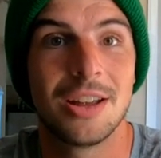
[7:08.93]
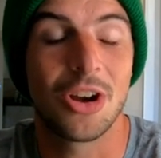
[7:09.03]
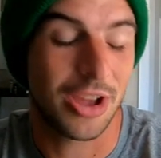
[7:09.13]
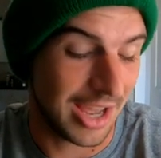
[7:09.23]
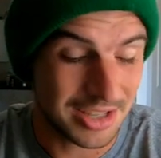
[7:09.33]

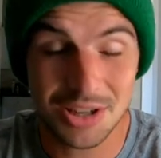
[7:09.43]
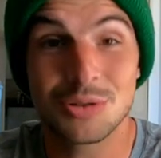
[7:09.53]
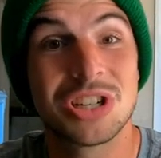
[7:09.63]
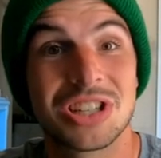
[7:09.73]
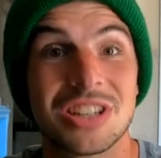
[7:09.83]
Okay, so
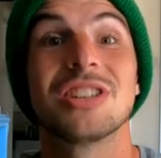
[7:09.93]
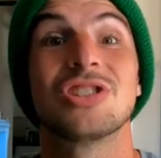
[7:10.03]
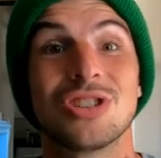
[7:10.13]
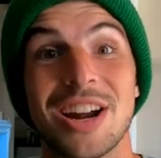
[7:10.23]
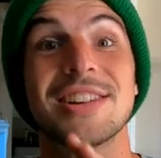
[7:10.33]
just
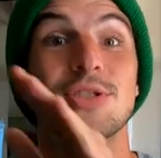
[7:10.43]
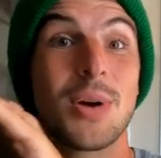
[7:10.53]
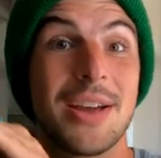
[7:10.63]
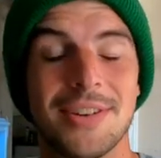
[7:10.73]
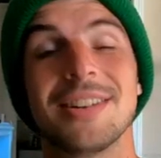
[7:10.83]
try to
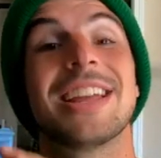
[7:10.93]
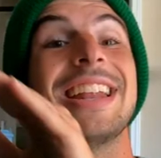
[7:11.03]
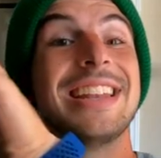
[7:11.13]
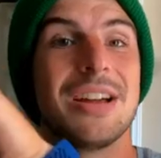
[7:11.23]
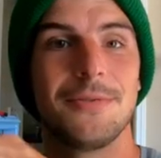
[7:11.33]
drive it, get
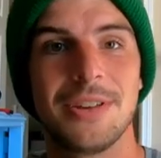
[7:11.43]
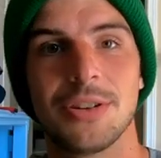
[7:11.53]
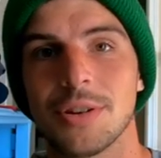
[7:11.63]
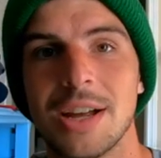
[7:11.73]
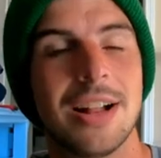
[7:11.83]
it
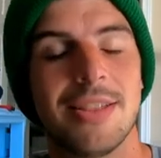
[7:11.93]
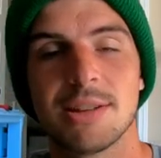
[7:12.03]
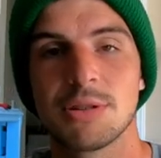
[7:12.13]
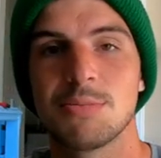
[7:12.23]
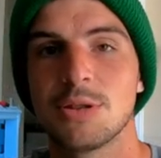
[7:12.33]
downfield.
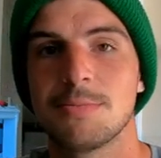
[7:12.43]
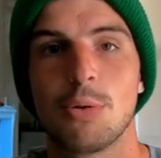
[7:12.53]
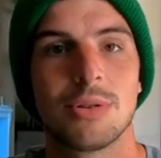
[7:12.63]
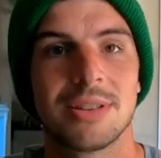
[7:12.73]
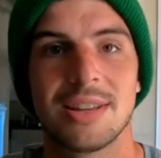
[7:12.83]
That's what's most
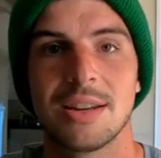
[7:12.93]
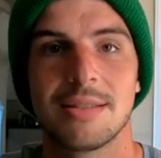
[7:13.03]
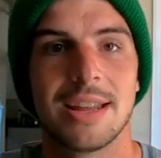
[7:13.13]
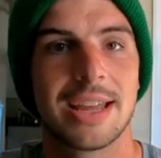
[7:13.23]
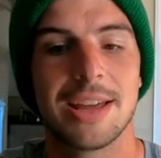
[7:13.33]
important at the end of
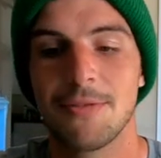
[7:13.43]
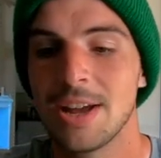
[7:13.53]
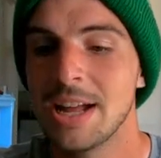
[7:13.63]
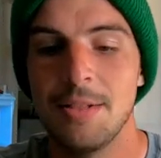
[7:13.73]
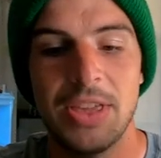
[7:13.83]
the day. Give
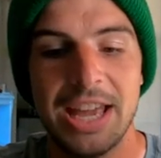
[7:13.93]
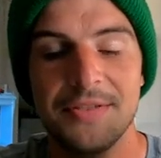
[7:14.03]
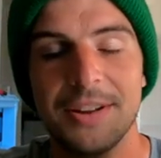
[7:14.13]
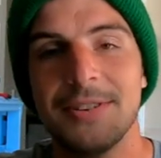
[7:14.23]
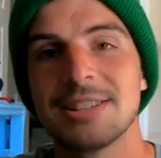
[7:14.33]

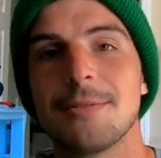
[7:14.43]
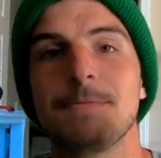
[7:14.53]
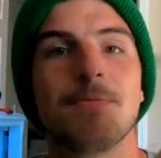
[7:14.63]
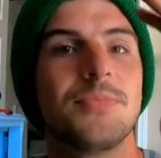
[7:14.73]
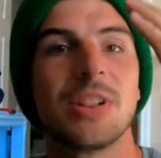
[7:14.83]
even if it's a
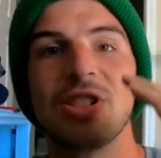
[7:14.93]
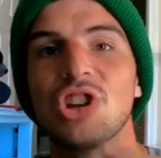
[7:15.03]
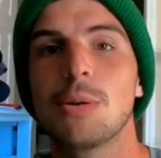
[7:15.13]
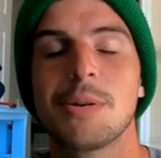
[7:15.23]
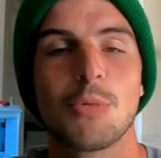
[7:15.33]
a
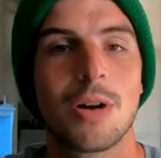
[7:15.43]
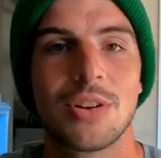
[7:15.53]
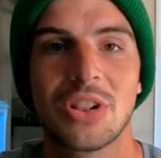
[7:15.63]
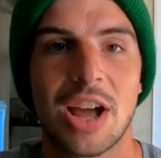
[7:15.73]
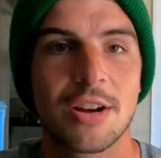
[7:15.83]
little bit more of
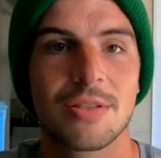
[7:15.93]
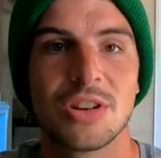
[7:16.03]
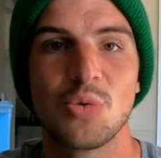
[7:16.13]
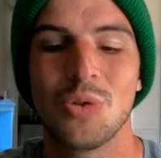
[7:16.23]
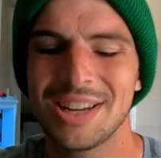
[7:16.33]
a liner than
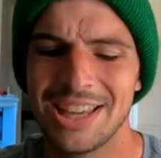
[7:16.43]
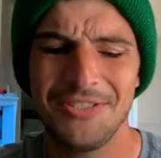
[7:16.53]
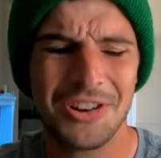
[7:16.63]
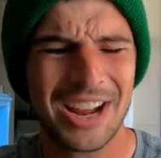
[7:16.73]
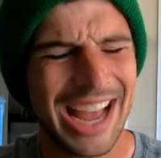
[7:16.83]
you want,
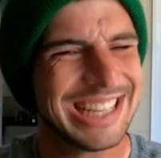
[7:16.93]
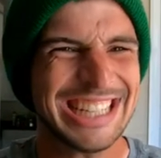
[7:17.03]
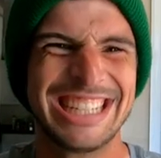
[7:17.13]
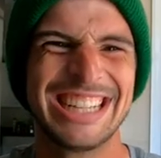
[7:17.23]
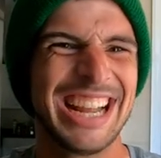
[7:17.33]
give your guys a
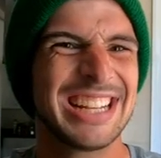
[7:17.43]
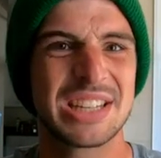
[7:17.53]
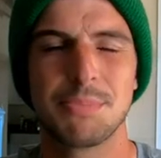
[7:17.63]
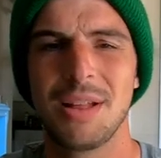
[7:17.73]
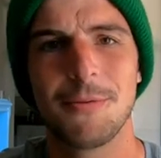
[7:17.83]
chance
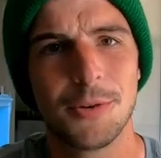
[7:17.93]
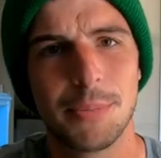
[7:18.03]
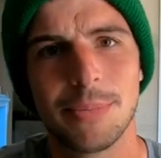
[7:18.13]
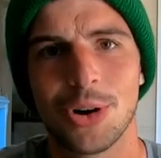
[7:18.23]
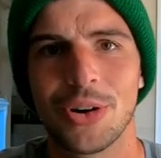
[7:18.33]
to play
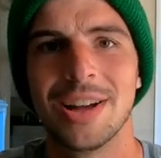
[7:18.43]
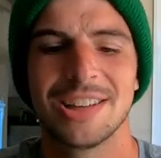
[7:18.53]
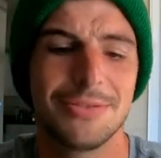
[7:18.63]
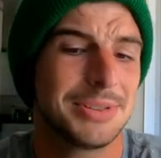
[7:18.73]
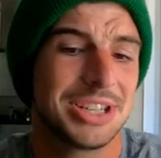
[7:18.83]
football.
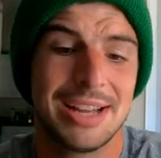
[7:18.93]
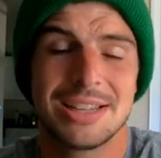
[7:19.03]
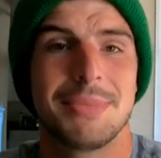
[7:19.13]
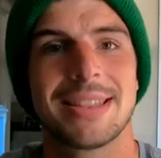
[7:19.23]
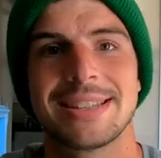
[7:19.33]
Give them a chance
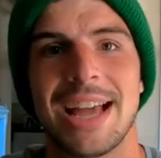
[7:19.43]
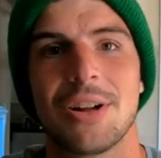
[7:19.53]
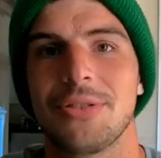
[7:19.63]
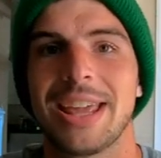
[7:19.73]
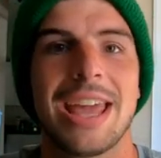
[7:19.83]
to make the
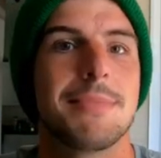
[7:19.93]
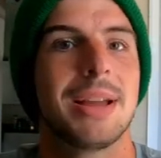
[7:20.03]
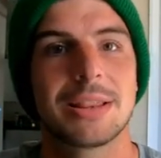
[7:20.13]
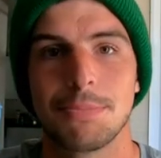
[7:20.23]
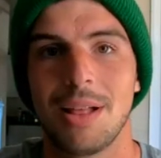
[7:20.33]
tackle. They can't
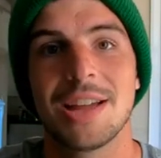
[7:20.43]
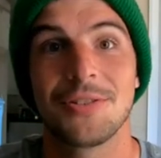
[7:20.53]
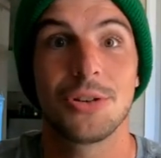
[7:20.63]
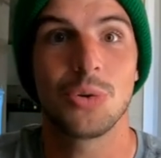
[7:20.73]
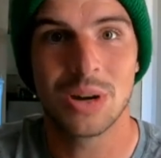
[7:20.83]
make the play if
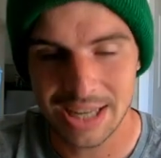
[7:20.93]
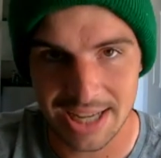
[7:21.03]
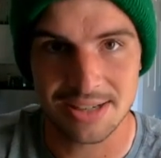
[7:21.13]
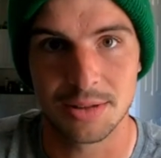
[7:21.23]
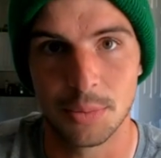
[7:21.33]
you're the one
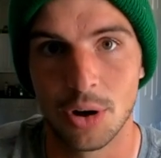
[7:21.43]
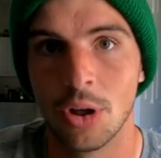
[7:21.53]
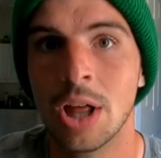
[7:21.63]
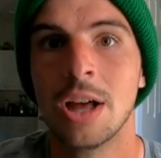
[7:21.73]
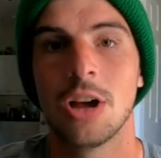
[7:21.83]
catching the
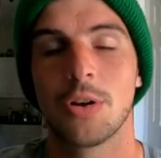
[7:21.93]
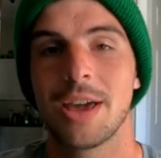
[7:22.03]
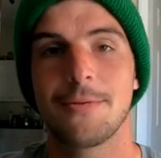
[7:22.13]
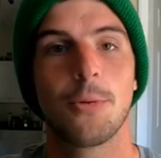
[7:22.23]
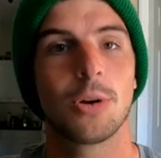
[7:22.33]
ball,
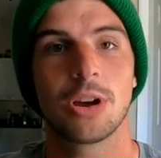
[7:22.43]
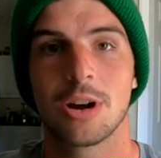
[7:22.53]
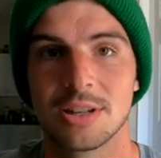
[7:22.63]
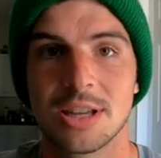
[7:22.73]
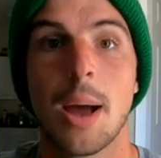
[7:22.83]
okay, four
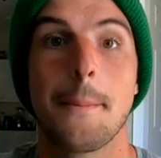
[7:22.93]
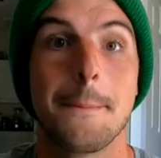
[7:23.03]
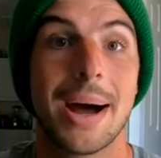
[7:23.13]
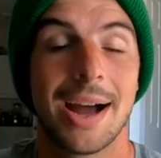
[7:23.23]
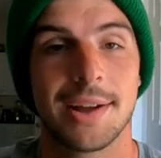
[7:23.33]
yards
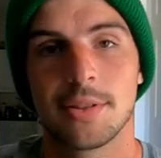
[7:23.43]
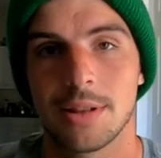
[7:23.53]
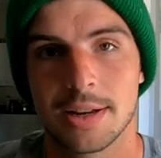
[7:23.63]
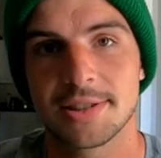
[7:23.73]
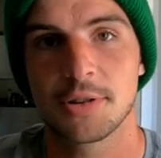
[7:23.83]
behind the
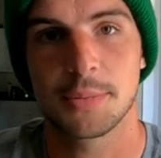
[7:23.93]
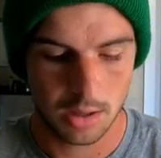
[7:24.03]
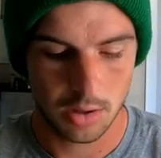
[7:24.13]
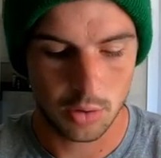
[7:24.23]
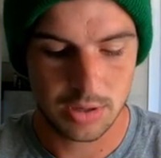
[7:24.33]
line of
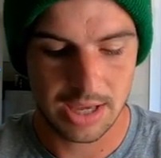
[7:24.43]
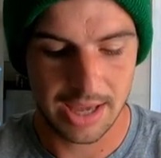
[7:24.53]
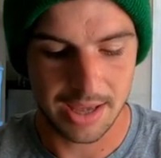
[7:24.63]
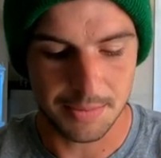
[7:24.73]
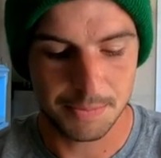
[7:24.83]
scrimmage.
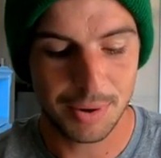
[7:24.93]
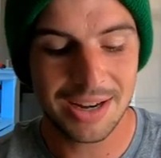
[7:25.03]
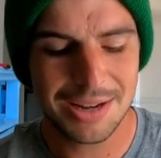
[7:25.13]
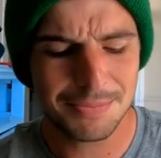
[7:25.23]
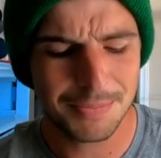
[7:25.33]
Okay,
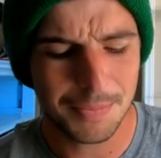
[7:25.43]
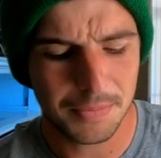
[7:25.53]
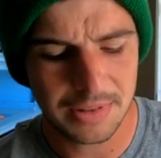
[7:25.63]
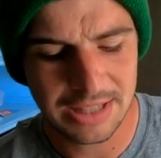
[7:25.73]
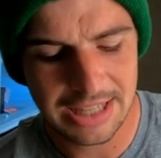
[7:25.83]
punting
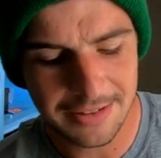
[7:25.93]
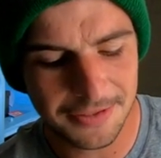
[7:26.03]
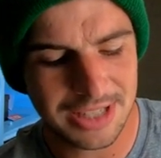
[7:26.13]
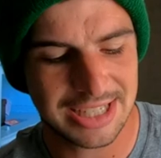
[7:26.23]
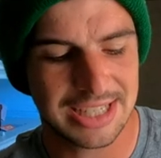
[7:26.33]

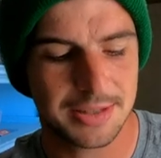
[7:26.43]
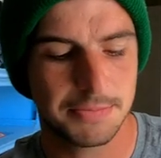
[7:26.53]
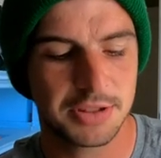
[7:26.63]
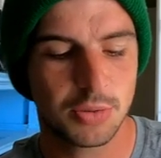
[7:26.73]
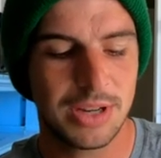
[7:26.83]
differences
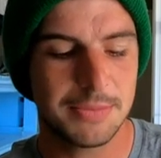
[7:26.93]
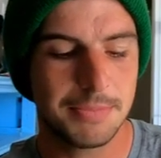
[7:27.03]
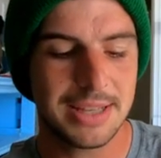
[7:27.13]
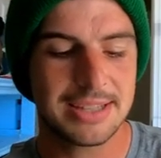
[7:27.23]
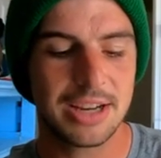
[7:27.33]
between
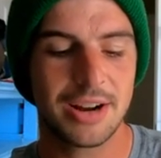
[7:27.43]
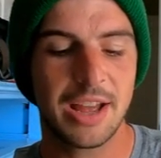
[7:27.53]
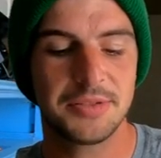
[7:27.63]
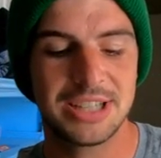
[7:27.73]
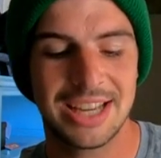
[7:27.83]
mid tier
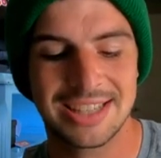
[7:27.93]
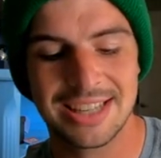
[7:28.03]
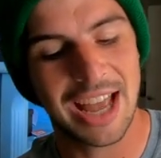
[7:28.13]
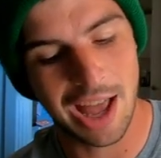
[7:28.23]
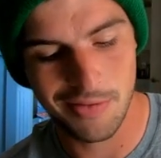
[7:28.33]
FCS,
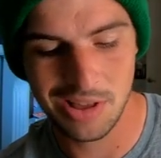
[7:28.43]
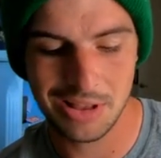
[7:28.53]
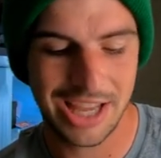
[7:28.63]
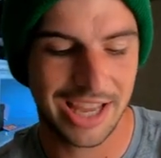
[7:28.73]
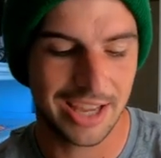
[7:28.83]
Ivy
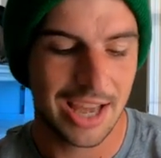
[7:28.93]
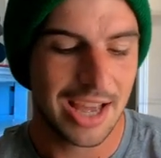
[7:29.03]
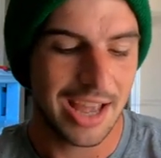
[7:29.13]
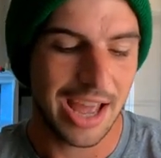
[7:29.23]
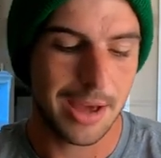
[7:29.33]
League,
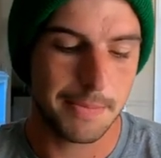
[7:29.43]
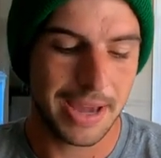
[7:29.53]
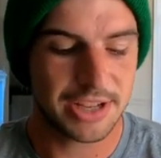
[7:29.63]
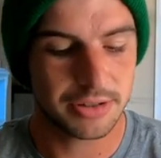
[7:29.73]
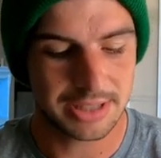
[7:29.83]
and
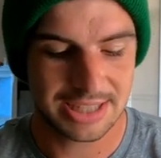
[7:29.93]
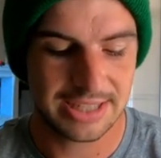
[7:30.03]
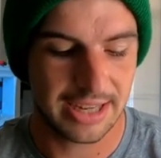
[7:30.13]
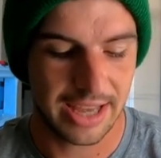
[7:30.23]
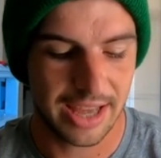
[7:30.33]
Patriot and
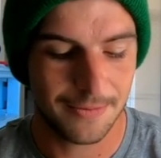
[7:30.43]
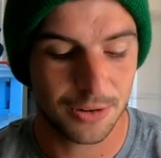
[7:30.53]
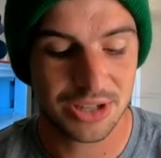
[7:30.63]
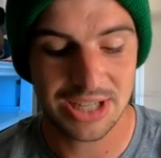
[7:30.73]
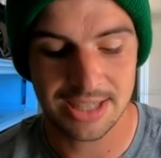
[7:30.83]
CAA
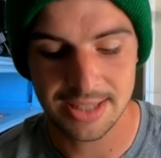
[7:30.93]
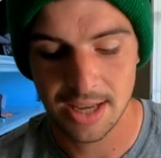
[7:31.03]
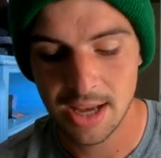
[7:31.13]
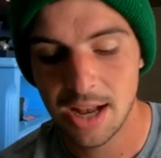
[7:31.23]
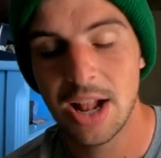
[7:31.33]
versus
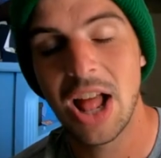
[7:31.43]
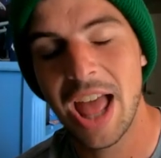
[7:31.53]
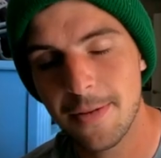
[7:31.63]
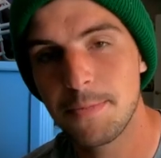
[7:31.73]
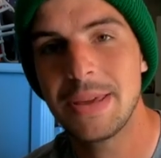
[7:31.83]

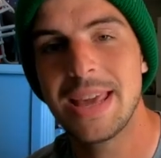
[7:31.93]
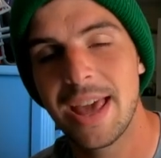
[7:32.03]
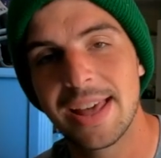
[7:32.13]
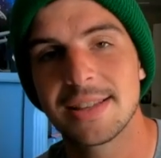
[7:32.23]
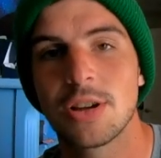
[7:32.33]

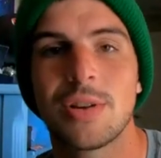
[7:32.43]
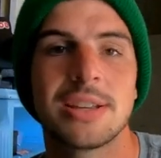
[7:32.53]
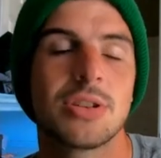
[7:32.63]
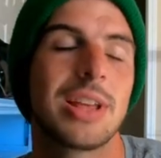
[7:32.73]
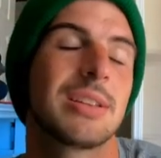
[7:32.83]
FBS. Okay,
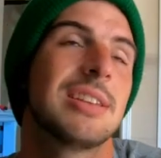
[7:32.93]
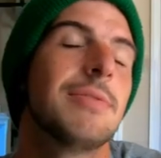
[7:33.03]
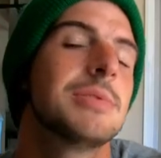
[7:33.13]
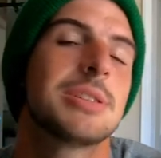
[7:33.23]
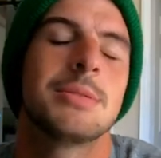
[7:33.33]
so like
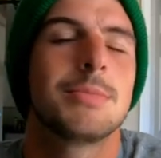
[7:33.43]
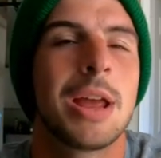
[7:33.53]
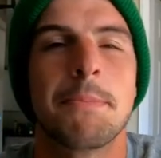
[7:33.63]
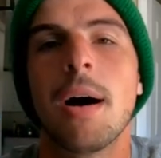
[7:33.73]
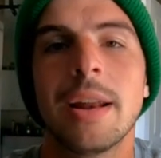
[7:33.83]
difference in,
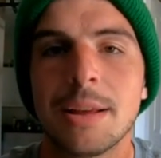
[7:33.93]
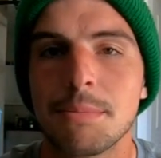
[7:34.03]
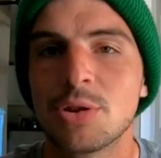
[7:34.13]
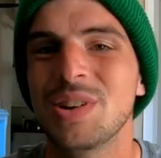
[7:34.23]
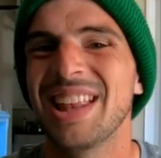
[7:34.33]
in punting
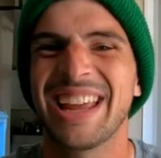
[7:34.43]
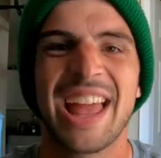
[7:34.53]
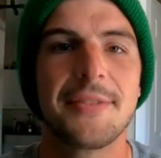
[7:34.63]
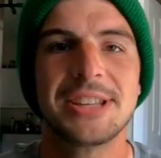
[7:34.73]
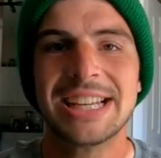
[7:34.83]
between like
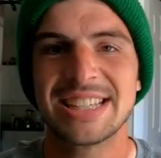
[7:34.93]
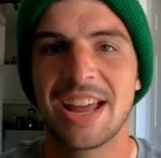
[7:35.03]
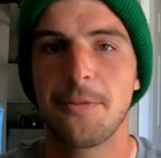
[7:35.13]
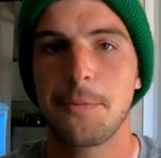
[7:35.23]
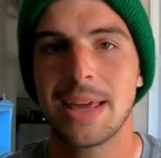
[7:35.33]
FCS and
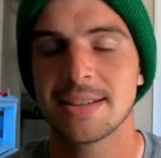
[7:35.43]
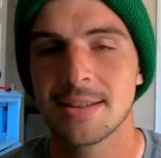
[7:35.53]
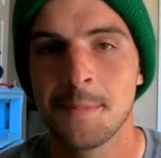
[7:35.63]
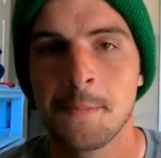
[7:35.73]
FBS.